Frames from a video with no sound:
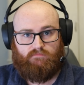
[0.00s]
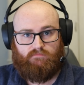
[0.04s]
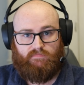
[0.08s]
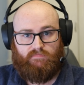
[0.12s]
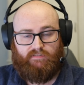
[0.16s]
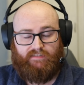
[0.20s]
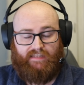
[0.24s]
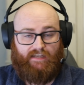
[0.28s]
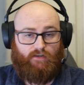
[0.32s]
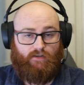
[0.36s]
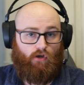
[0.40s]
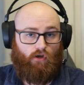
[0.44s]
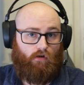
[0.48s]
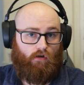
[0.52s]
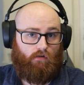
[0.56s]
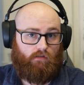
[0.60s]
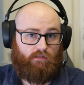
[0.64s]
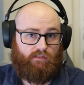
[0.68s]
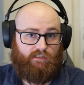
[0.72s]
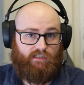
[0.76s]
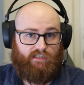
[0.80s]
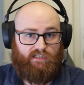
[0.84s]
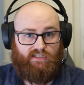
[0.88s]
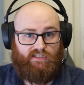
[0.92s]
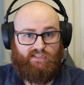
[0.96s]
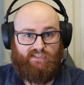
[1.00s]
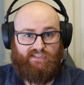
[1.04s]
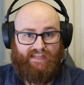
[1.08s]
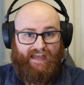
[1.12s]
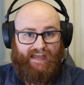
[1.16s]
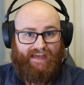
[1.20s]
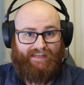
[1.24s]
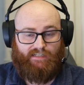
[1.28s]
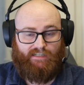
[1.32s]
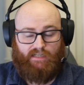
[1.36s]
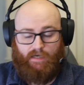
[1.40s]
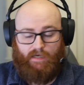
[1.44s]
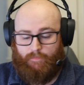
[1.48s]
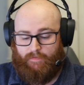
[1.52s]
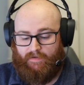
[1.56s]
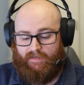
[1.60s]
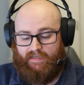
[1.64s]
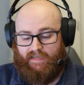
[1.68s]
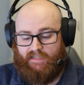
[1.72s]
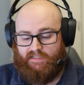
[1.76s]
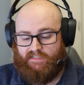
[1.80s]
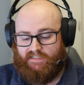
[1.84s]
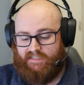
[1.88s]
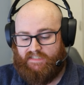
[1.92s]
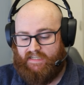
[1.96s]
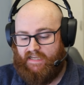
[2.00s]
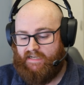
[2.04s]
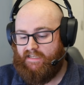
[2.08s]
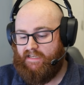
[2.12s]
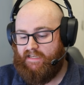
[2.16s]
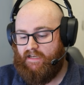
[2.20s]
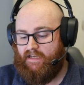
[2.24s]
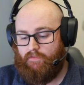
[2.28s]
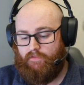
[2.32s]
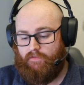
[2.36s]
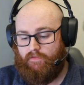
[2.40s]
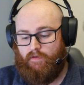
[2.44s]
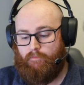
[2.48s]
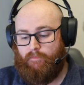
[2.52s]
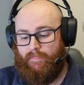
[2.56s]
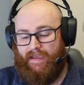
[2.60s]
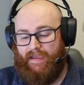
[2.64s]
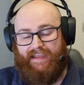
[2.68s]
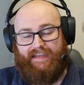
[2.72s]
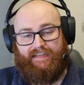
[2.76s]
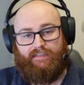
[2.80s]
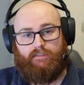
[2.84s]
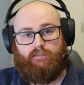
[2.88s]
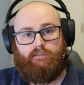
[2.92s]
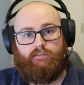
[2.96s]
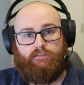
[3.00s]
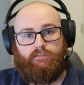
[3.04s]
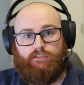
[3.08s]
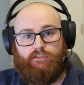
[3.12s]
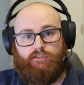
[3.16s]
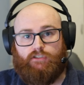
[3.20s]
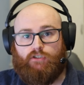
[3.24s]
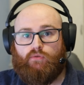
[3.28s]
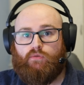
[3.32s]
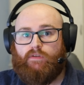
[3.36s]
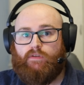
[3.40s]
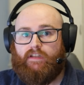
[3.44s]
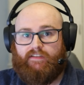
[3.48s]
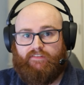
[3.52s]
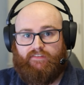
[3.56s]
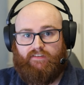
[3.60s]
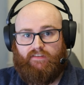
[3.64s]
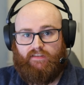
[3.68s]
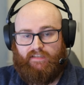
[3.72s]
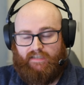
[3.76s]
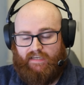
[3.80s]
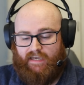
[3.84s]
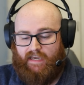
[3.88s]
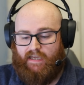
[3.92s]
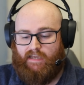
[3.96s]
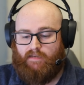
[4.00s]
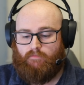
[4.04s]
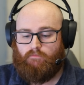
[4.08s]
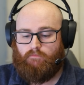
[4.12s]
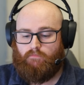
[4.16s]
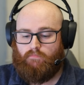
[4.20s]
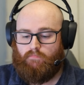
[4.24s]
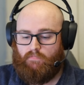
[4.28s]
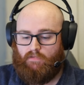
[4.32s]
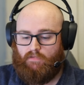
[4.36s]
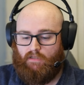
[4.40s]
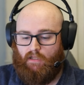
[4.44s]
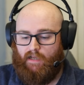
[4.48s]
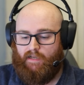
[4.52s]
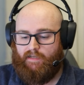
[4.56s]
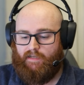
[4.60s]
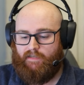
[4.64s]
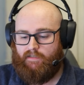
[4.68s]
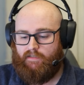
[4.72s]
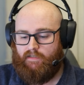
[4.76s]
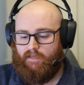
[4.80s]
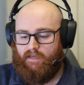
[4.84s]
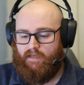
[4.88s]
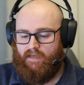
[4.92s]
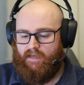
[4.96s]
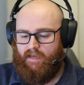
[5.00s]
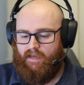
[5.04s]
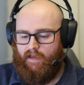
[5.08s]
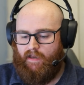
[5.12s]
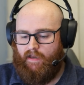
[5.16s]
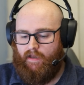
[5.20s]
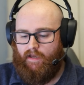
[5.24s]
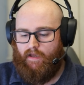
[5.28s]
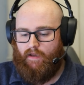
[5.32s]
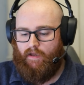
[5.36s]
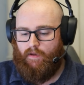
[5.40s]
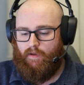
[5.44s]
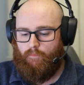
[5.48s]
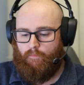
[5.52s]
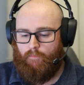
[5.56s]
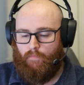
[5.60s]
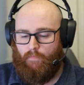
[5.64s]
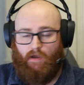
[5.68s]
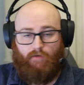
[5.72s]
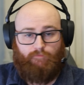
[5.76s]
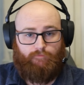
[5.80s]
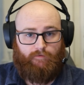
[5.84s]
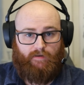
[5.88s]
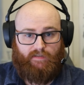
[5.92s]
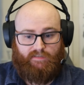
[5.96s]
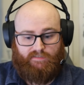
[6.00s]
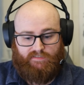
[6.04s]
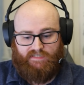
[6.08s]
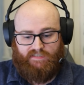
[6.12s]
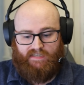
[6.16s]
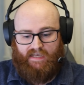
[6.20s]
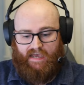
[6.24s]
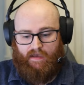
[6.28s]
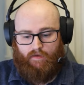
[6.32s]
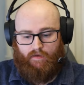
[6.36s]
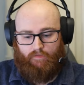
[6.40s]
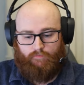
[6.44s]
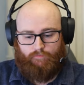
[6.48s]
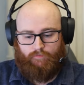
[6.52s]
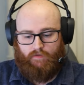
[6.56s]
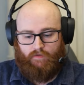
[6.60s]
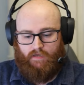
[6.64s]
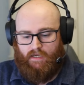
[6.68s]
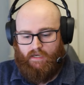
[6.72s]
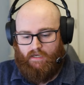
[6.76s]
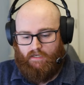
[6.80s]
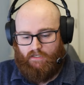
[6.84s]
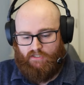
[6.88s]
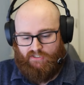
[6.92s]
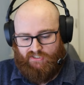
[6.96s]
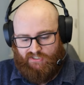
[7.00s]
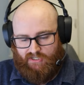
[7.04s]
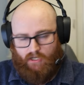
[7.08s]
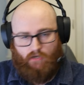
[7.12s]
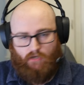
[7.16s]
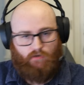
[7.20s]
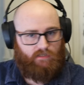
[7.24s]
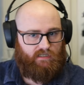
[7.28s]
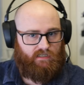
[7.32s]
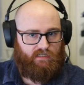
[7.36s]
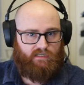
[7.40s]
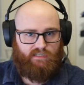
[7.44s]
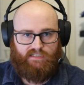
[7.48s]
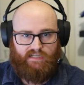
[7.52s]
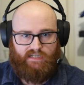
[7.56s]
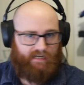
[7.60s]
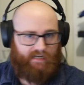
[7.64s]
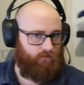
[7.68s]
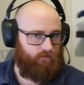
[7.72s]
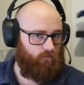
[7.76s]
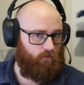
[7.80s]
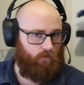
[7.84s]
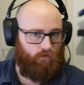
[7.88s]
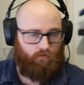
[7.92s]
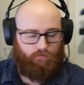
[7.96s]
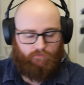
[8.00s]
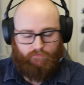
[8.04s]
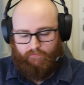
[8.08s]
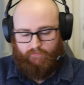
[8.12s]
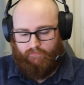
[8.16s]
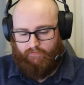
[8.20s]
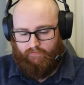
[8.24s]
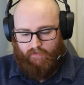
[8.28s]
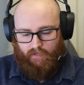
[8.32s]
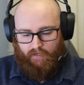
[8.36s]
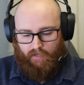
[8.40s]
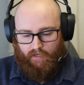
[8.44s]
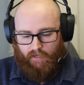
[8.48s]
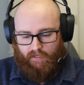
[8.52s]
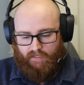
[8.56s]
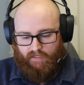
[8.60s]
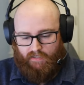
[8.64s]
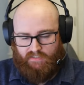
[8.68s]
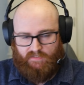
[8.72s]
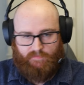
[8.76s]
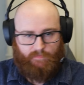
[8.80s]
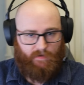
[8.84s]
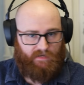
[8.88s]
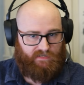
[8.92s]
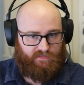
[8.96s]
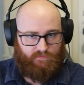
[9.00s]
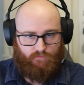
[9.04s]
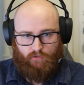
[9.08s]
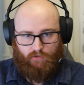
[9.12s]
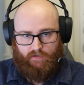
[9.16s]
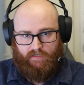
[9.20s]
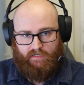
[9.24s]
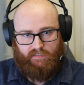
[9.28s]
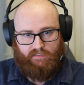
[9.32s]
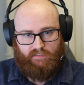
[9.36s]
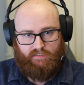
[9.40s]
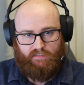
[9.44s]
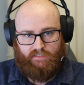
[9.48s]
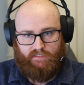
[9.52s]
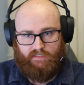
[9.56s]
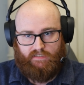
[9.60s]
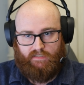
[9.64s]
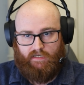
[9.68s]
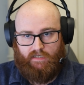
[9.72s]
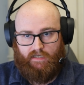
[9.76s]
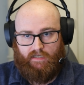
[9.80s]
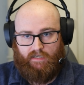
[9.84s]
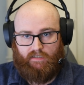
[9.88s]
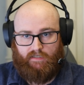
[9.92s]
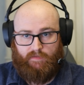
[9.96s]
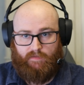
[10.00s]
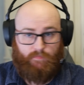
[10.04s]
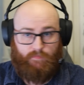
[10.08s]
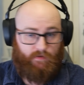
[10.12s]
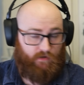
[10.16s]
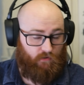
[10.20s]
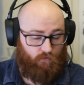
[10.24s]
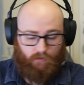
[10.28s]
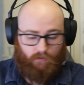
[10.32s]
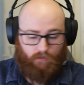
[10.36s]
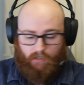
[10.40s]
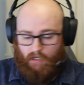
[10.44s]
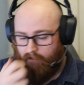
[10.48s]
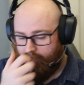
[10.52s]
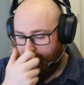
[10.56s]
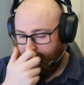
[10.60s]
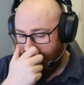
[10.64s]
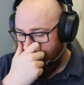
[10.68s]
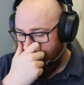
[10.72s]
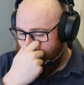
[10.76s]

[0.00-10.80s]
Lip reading: They're not going to stand up against any other main unit in the game. Like my friends have Custodes, Necrons, Space Marines, Imperial Guard.